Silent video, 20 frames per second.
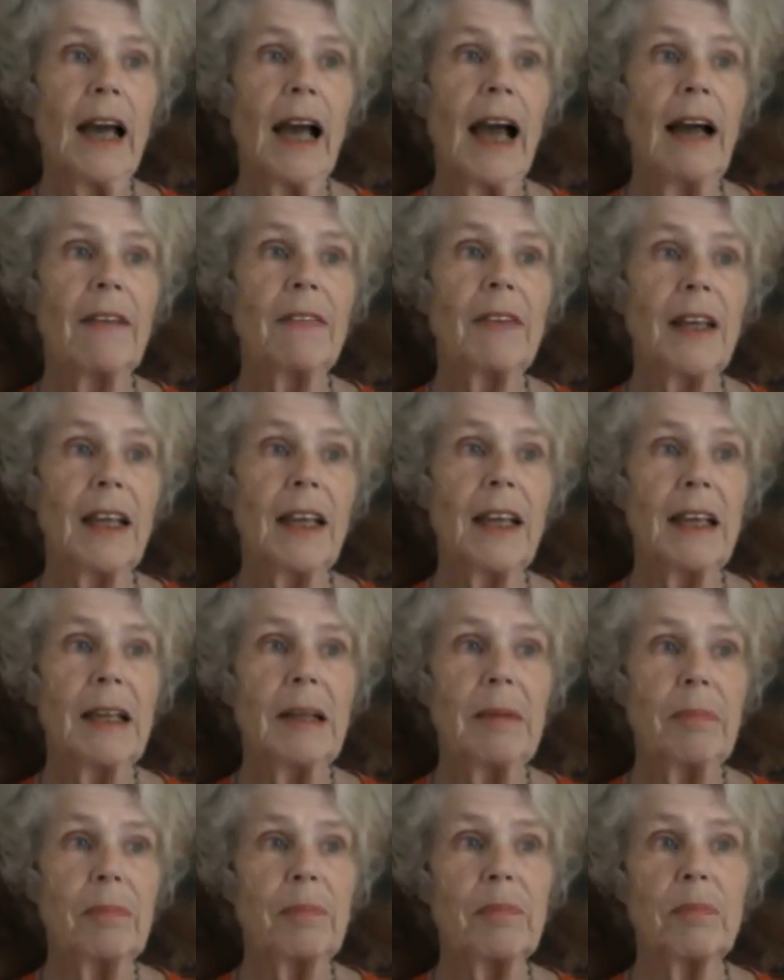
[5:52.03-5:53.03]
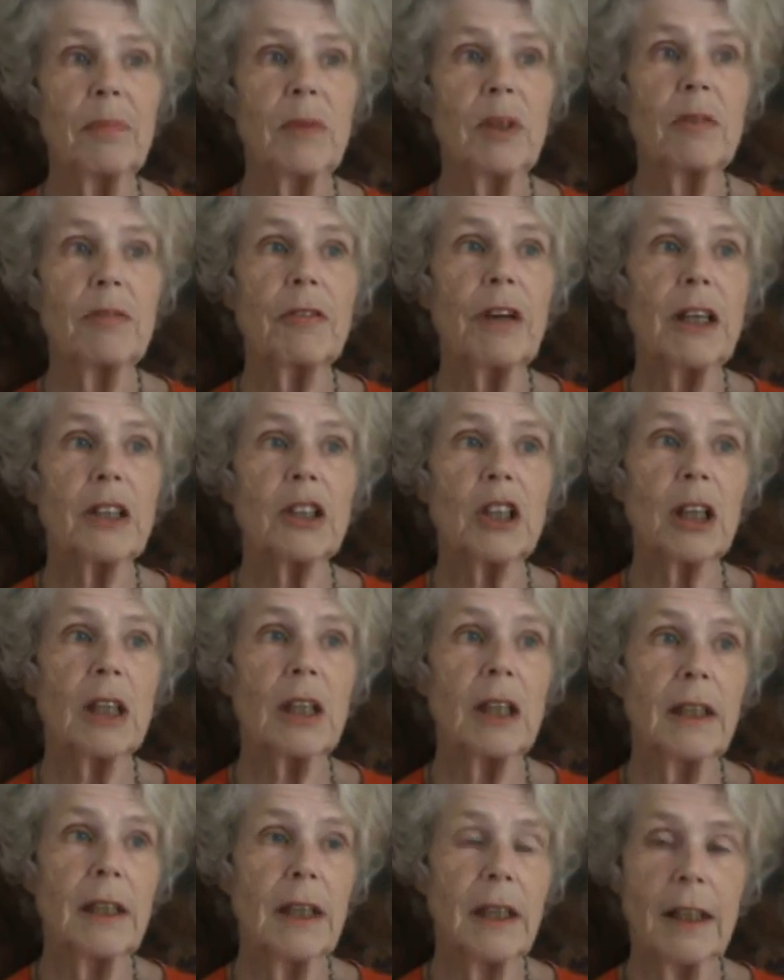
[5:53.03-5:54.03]
And the fracture
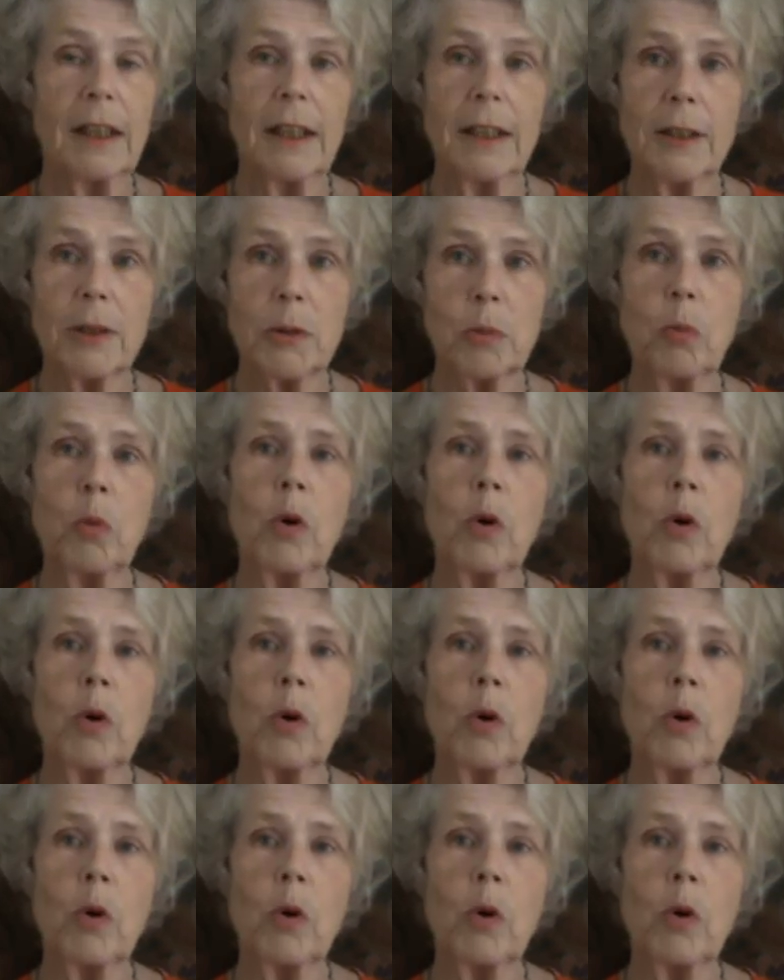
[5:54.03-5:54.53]
clinic is